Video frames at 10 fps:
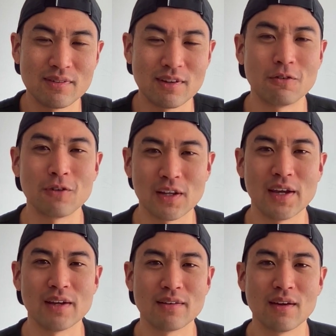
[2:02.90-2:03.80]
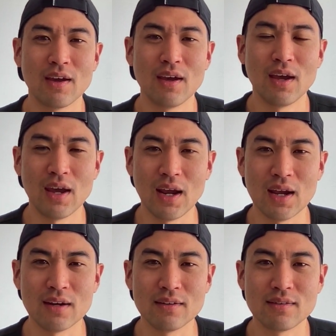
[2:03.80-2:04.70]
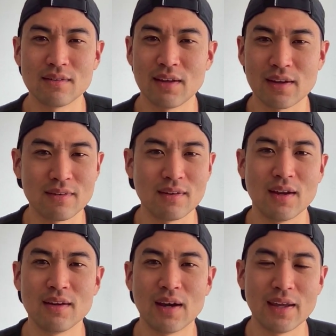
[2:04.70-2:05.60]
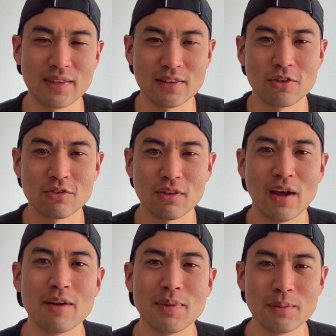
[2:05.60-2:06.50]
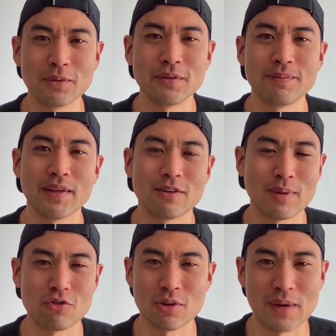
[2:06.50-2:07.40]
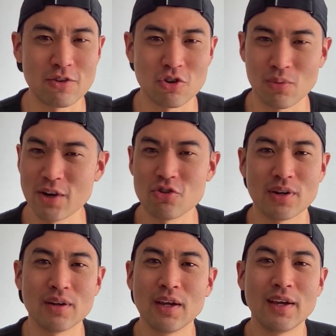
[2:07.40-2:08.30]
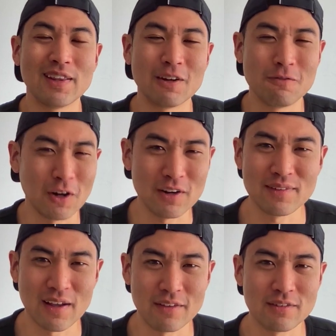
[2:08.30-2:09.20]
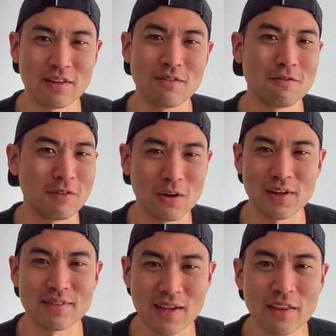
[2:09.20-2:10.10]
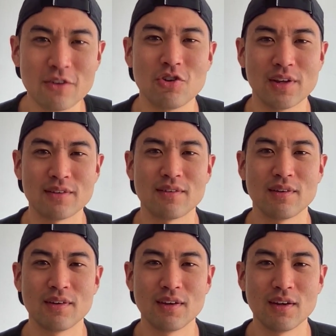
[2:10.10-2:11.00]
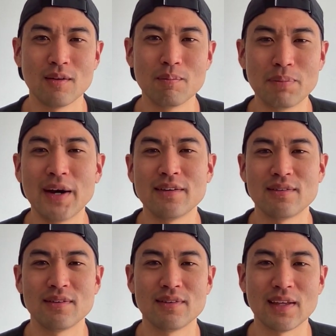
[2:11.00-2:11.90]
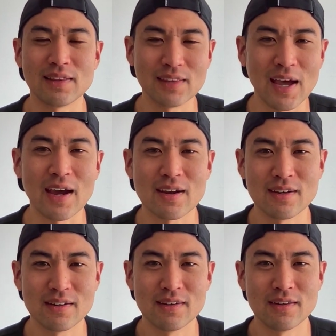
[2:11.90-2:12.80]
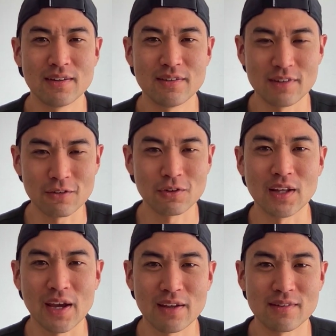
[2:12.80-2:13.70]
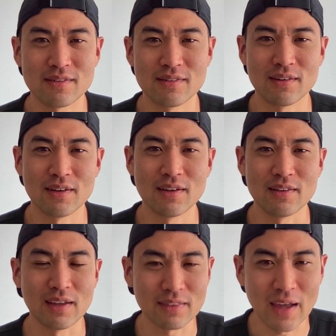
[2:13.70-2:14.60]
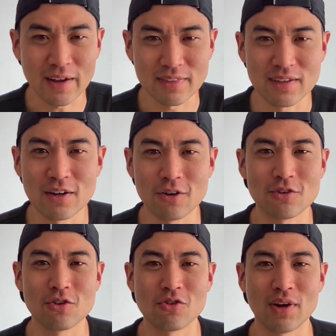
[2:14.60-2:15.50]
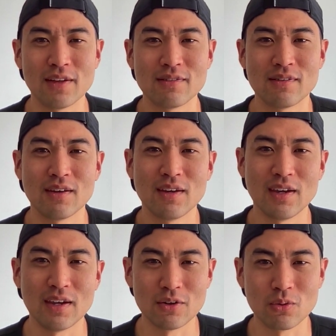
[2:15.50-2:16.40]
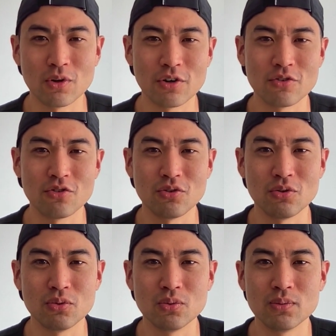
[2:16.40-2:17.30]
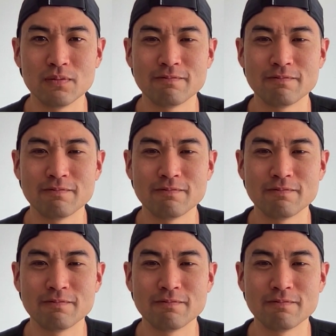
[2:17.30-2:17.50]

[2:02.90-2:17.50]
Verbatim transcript: self reliant. And like I said, I think there's a lot of people, especially in my generation, they're very talented, very intelligent, but they lack self reliance. They lack the character traits in order to,